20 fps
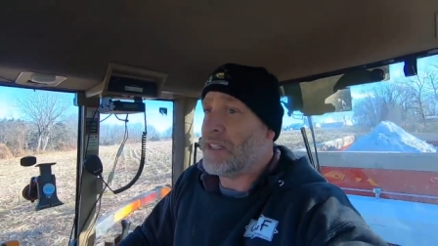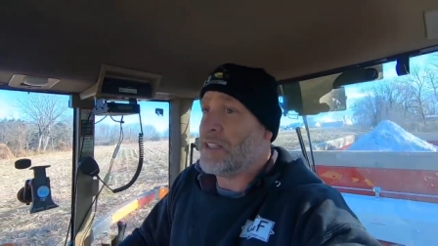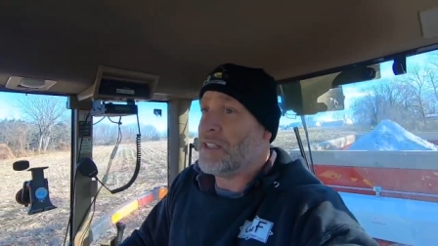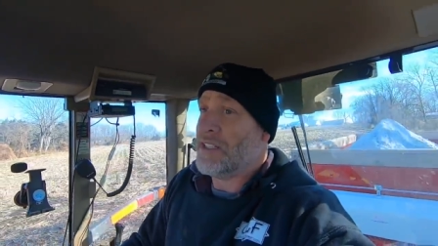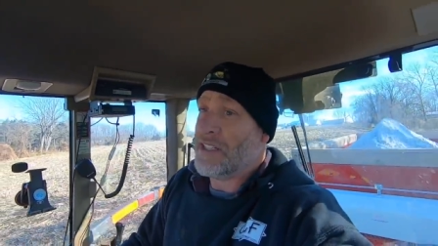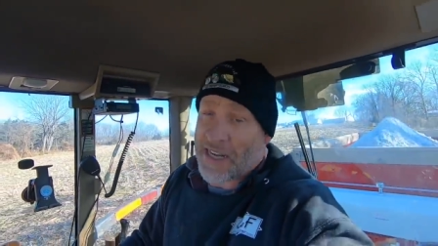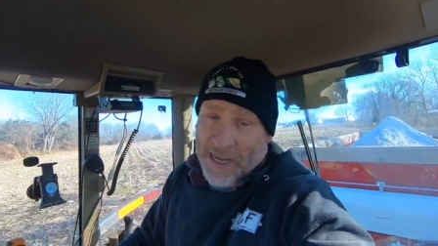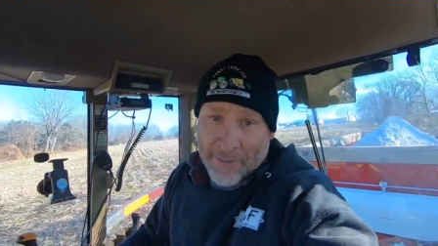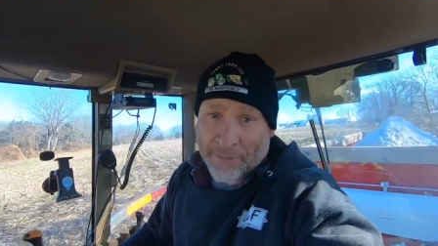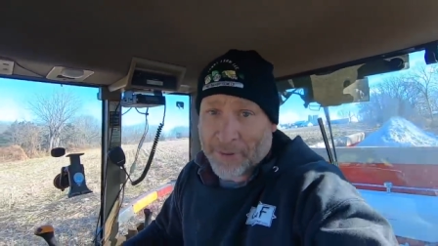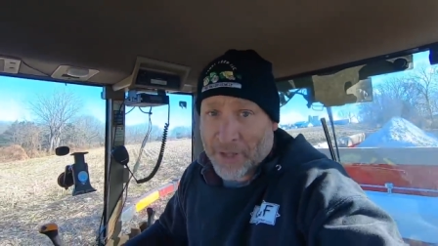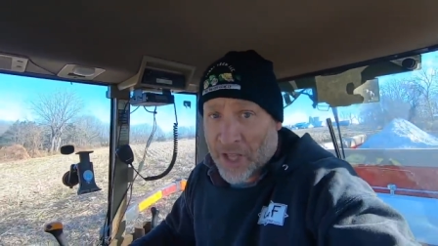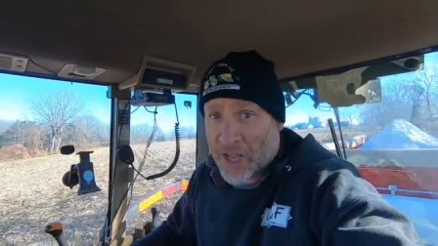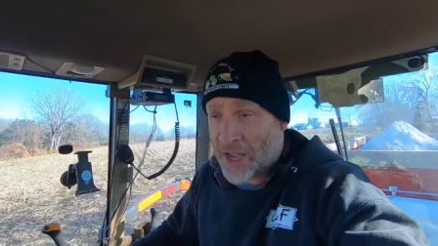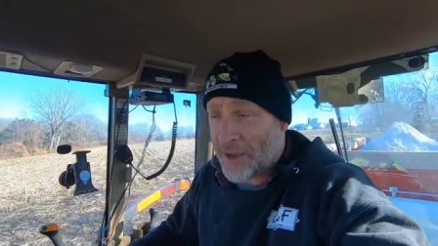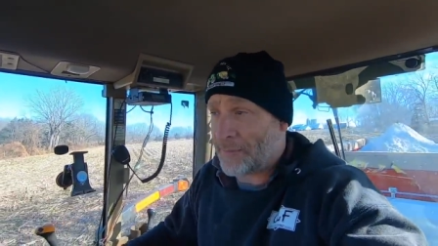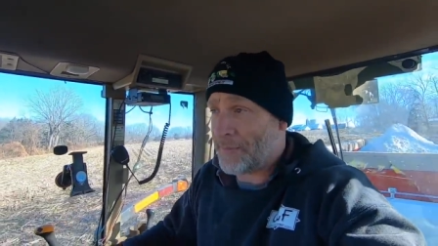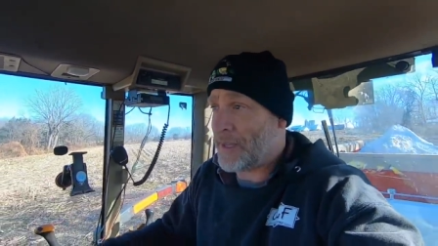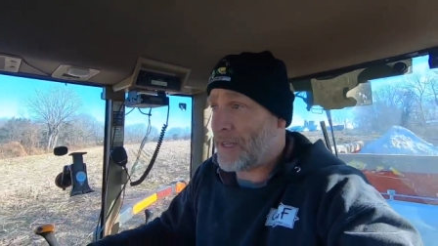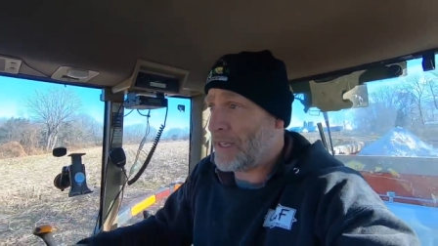damp
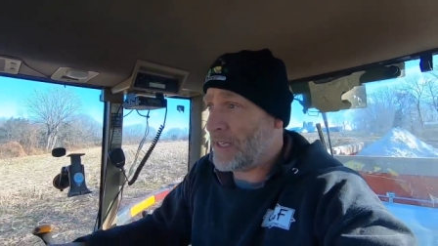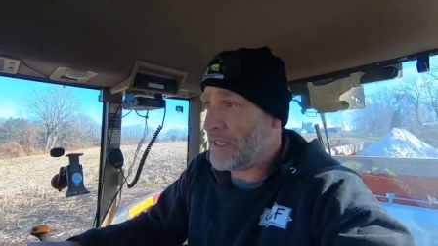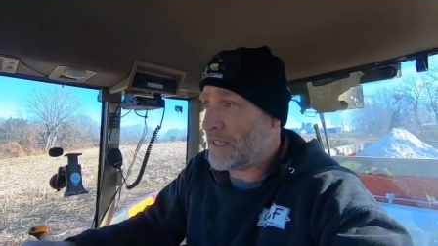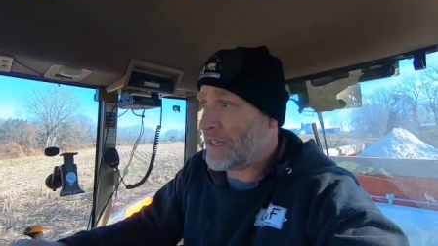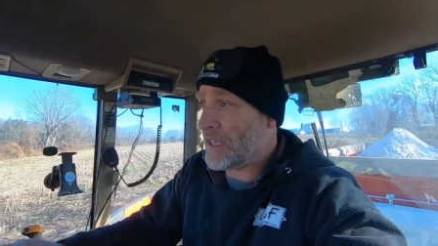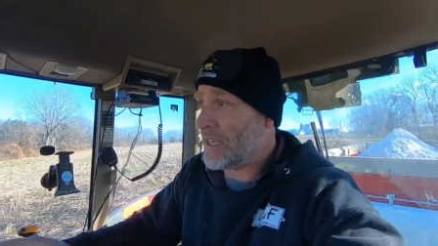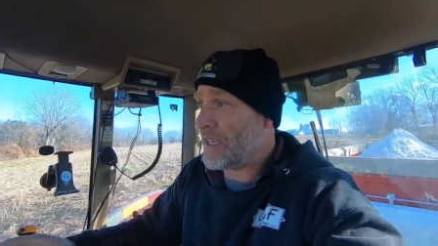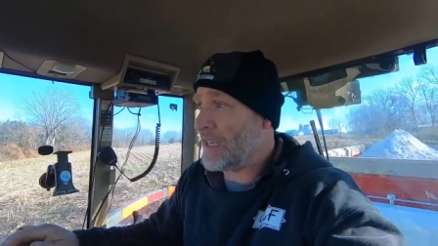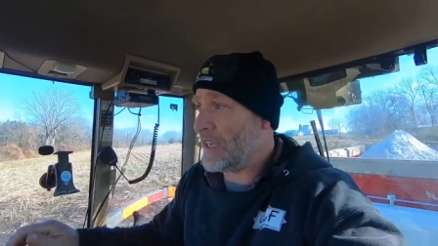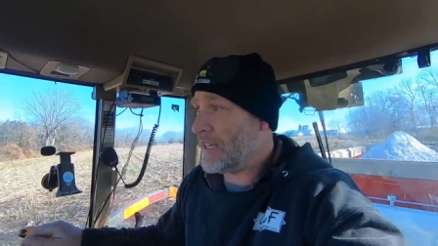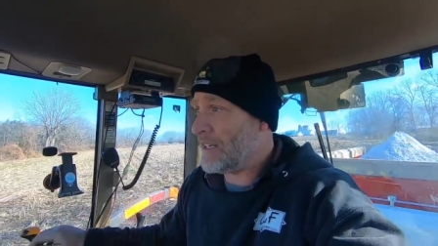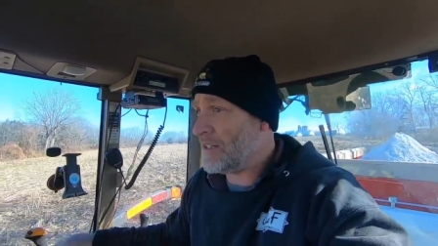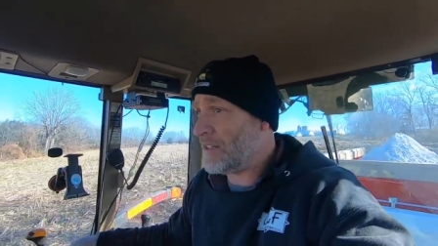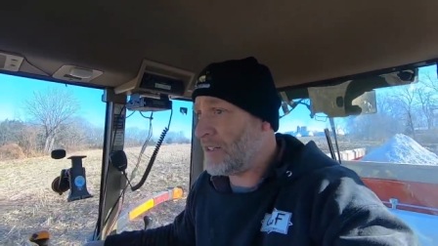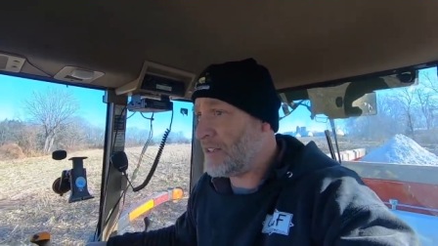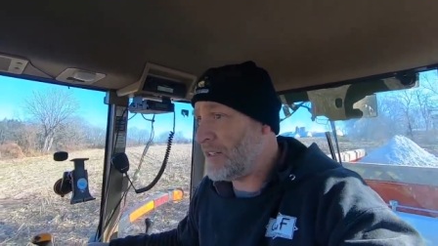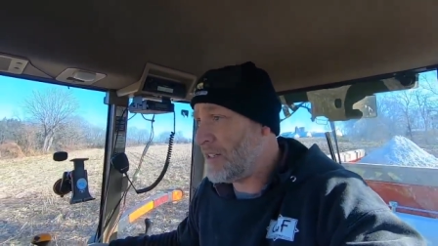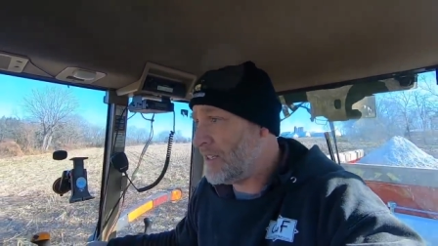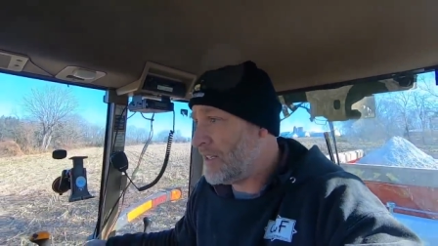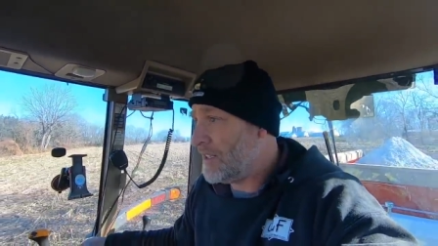lime
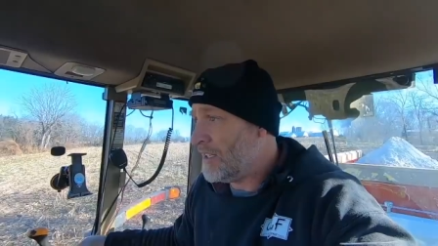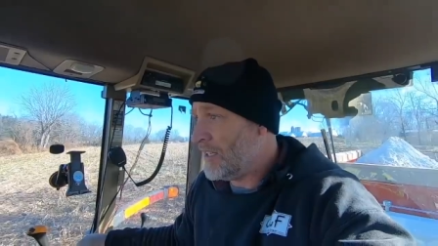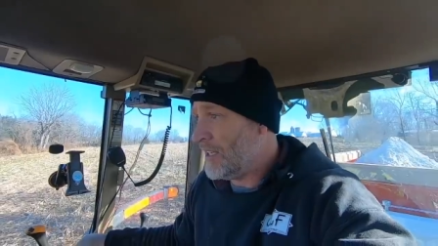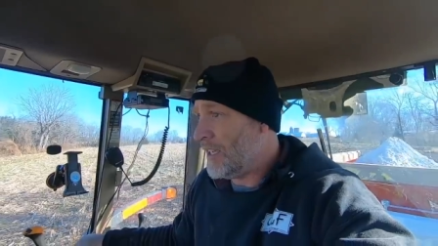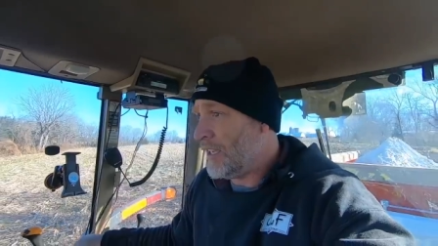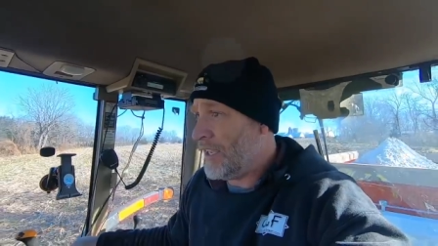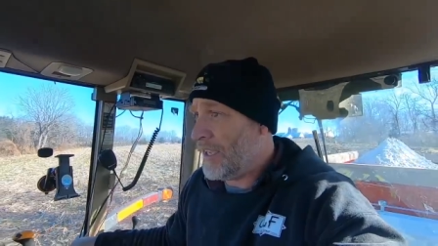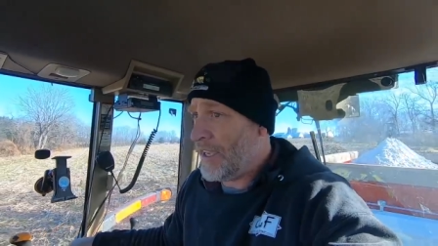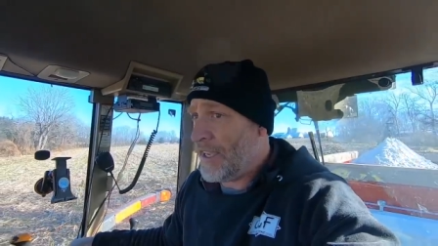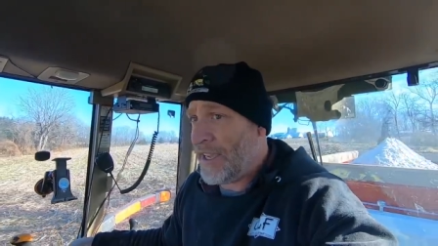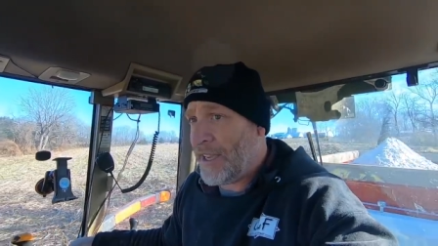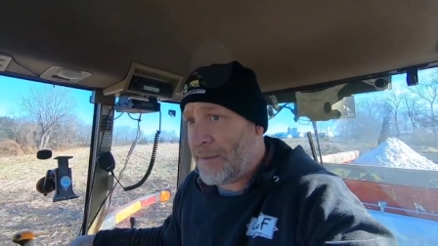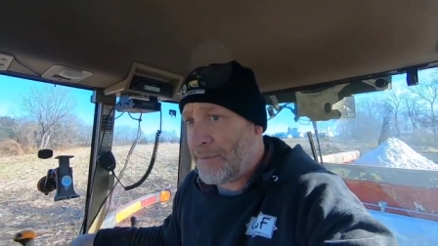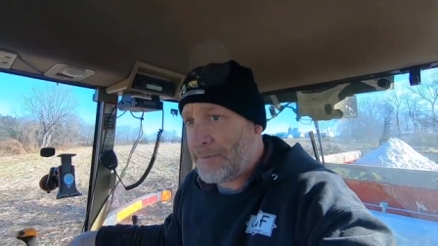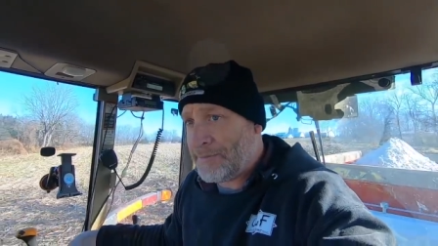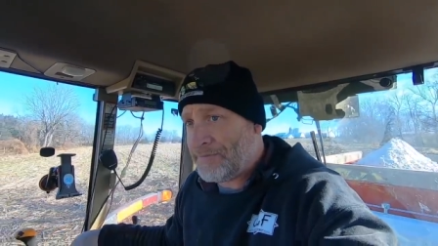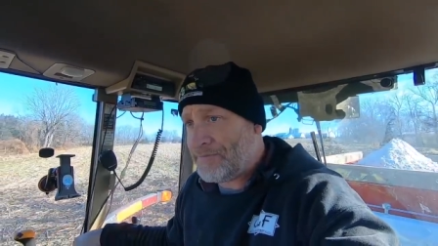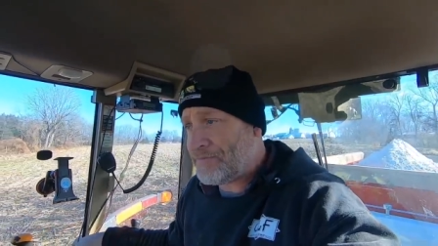And yep.